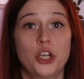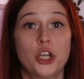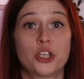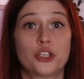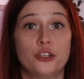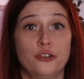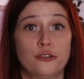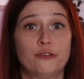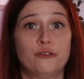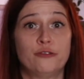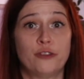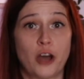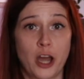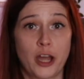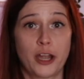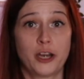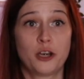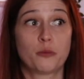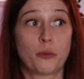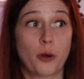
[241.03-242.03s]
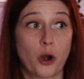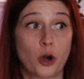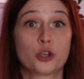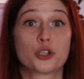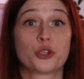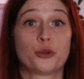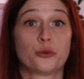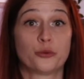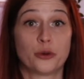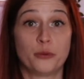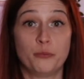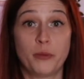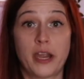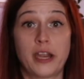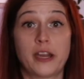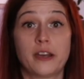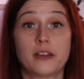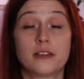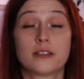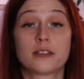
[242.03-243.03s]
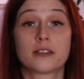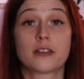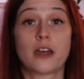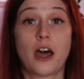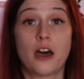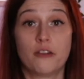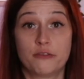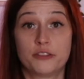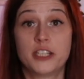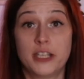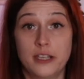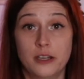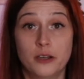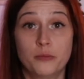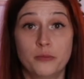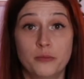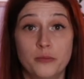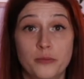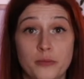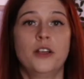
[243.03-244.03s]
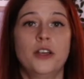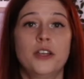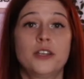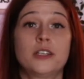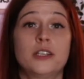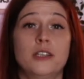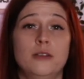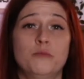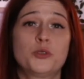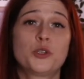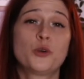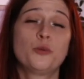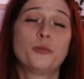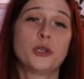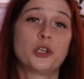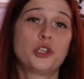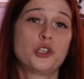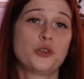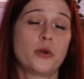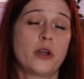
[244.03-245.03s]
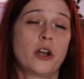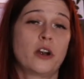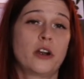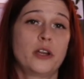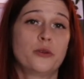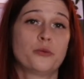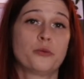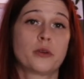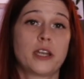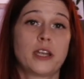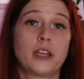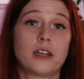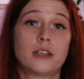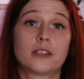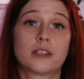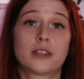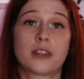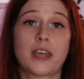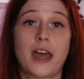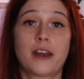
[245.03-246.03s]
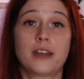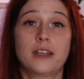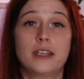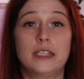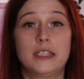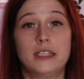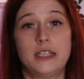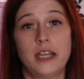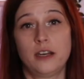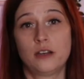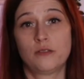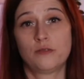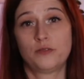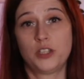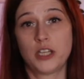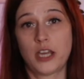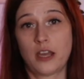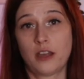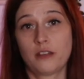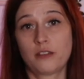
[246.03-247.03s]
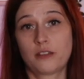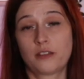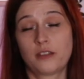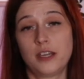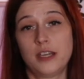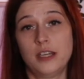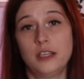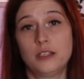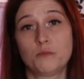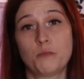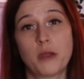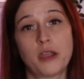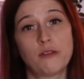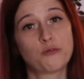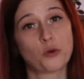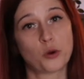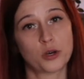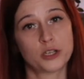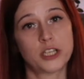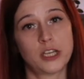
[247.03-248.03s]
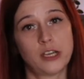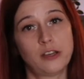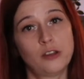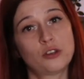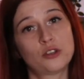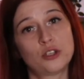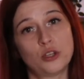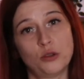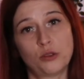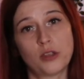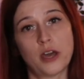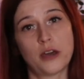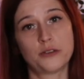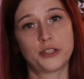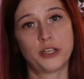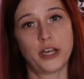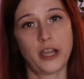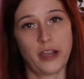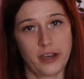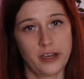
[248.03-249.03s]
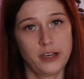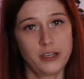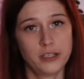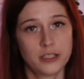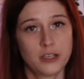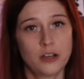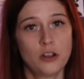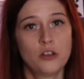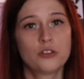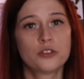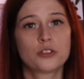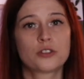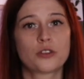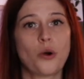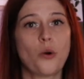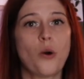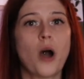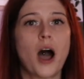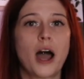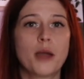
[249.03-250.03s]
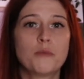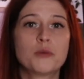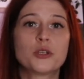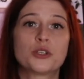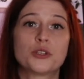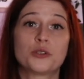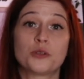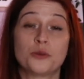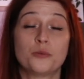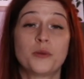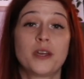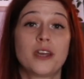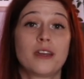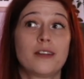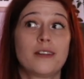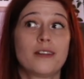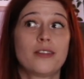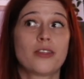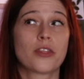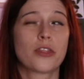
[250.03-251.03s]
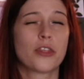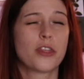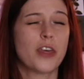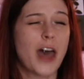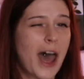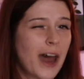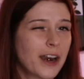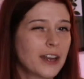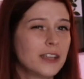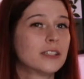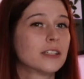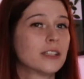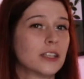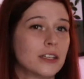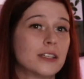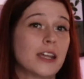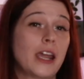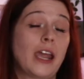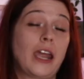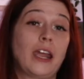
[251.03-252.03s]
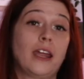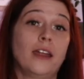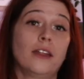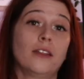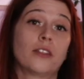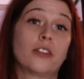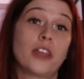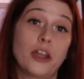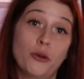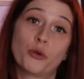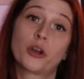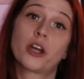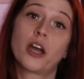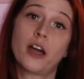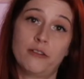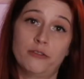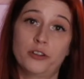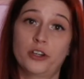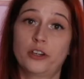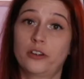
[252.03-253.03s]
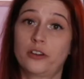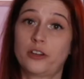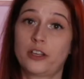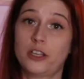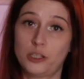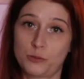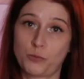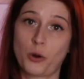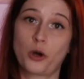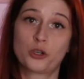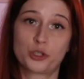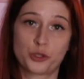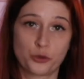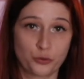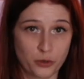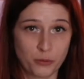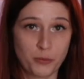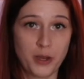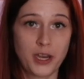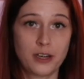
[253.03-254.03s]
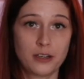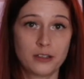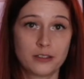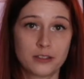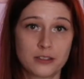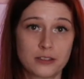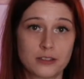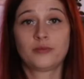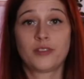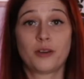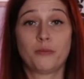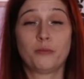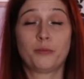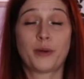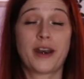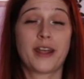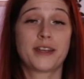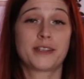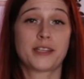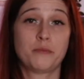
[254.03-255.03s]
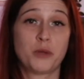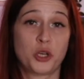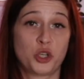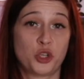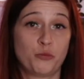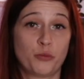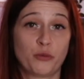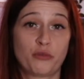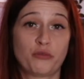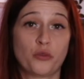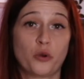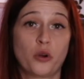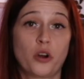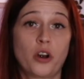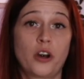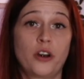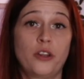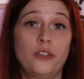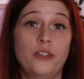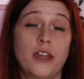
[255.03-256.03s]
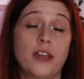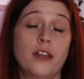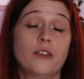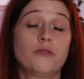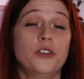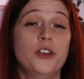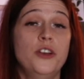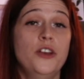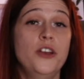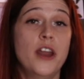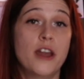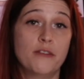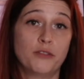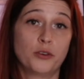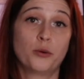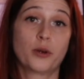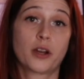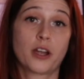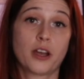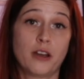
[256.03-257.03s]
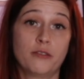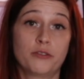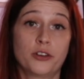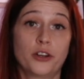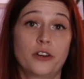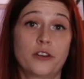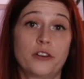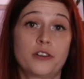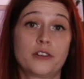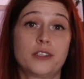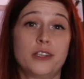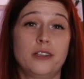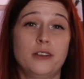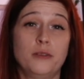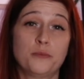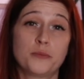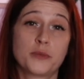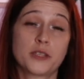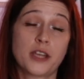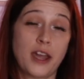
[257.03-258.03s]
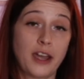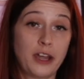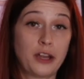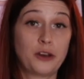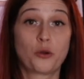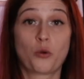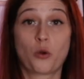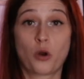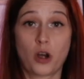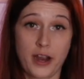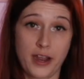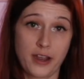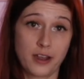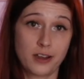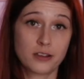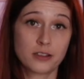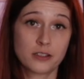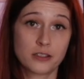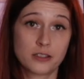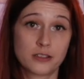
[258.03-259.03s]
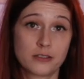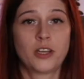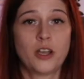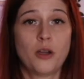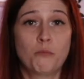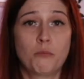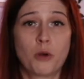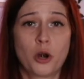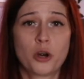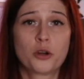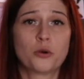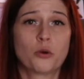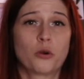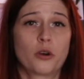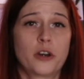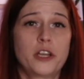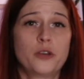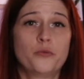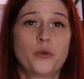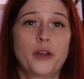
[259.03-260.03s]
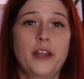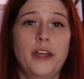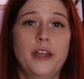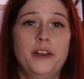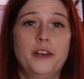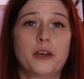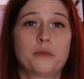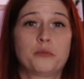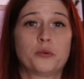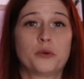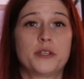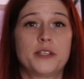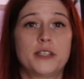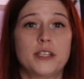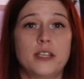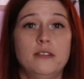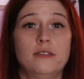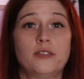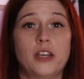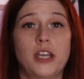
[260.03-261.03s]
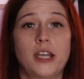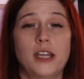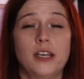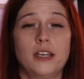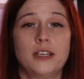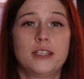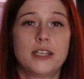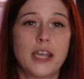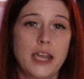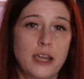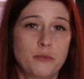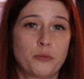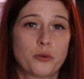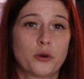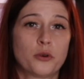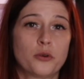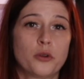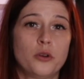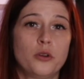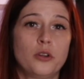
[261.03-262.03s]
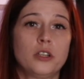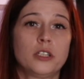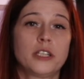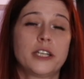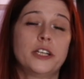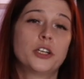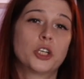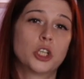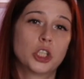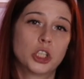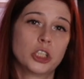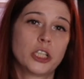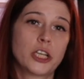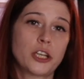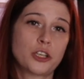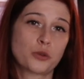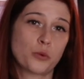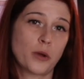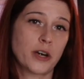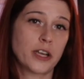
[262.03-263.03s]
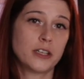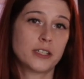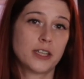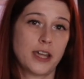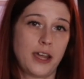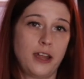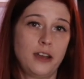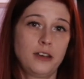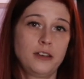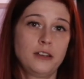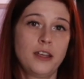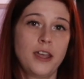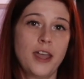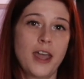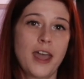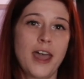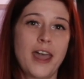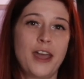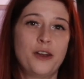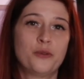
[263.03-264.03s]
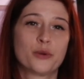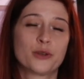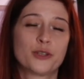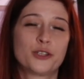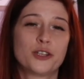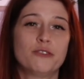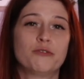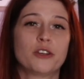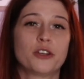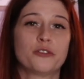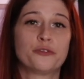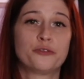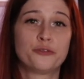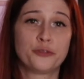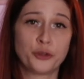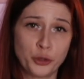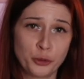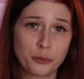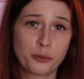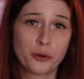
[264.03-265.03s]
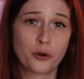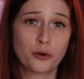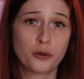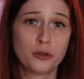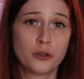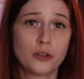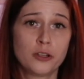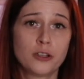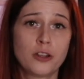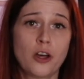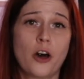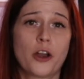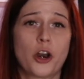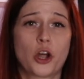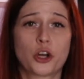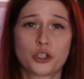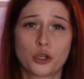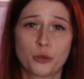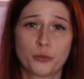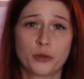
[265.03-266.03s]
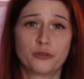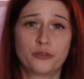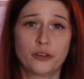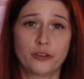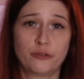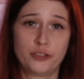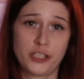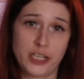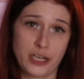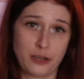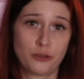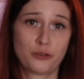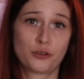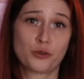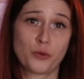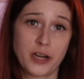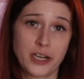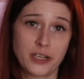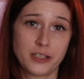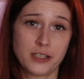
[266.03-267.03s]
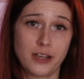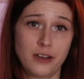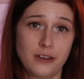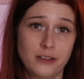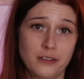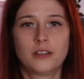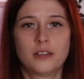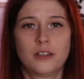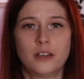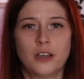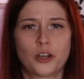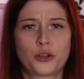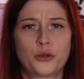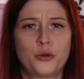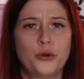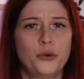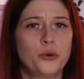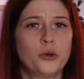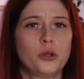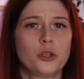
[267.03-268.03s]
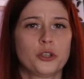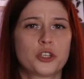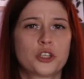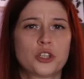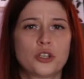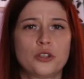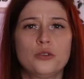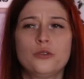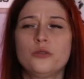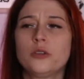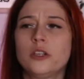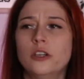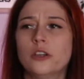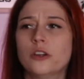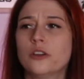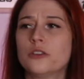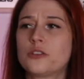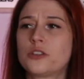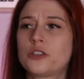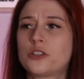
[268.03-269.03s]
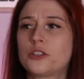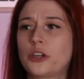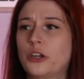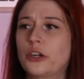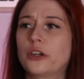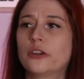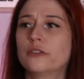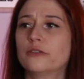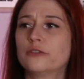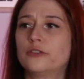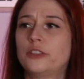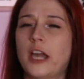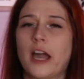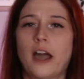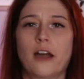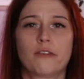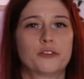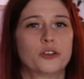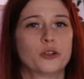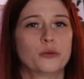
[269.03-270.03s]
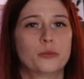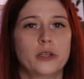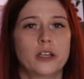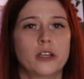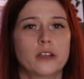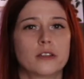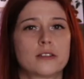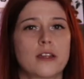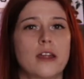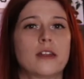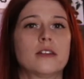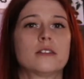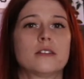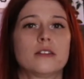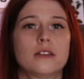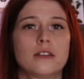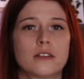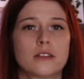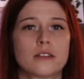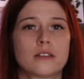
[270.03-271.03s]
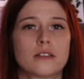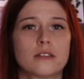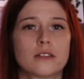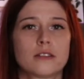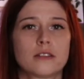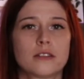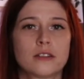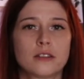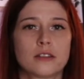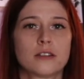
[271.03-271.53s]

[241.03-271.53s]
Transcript: to find partial remains of Tim. Tim's obituary reads that his date of death is May 14th, 2008. So I'm assuming that is the day they recovered his partial remains. But as I mentioned before, they have never recovered Tim's head or hands. Mark Horning would end up receiving day parole in early 2010 and receiving full parole on October 15th, 2010. A cool two years served after being sentenced.